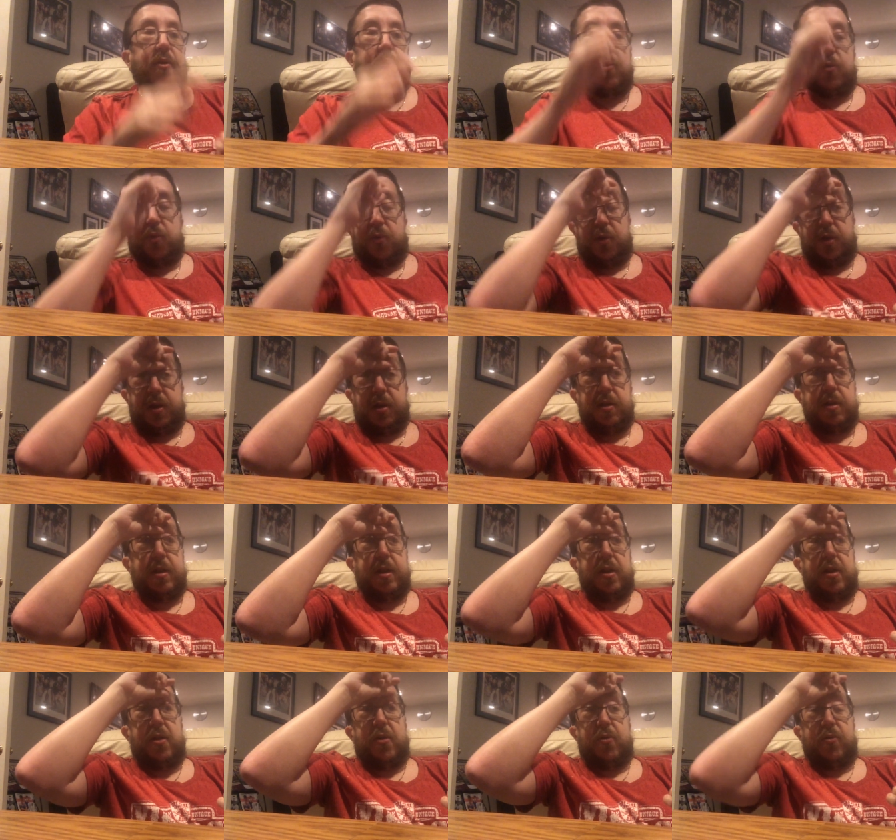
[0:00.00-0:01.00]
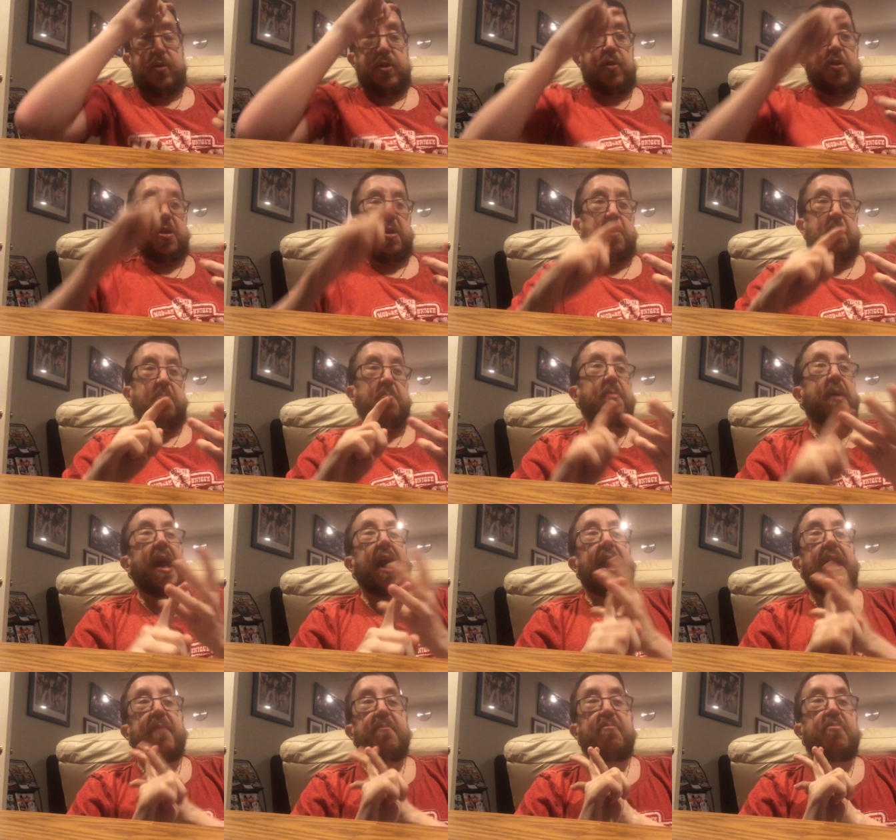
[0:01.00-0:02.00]
or you're a
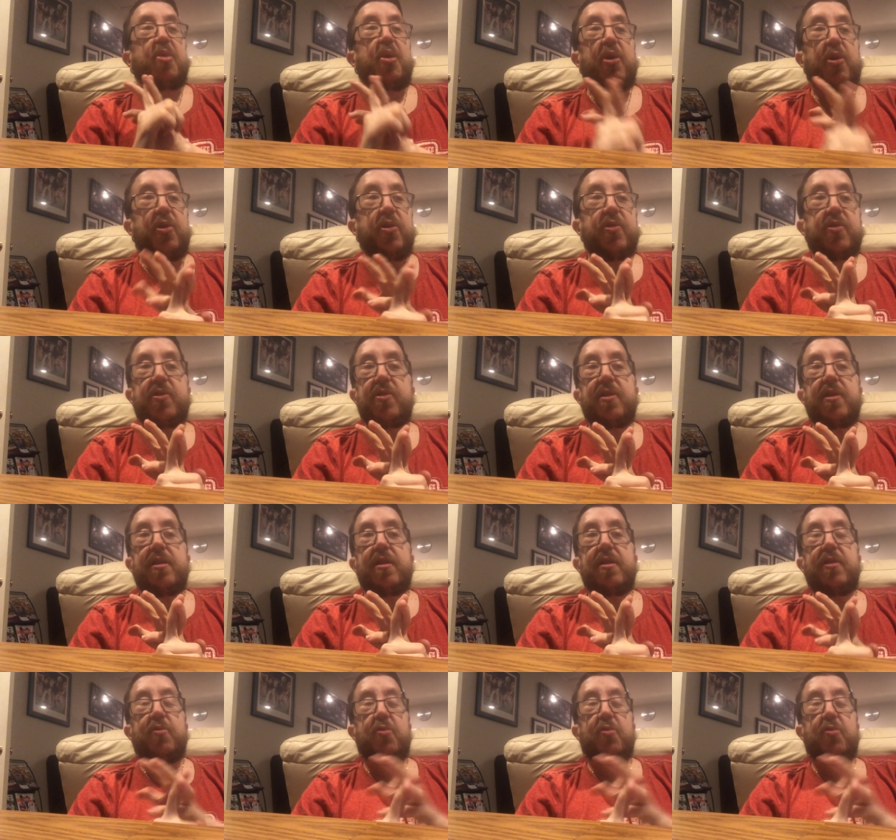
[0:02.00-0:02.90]
bad person,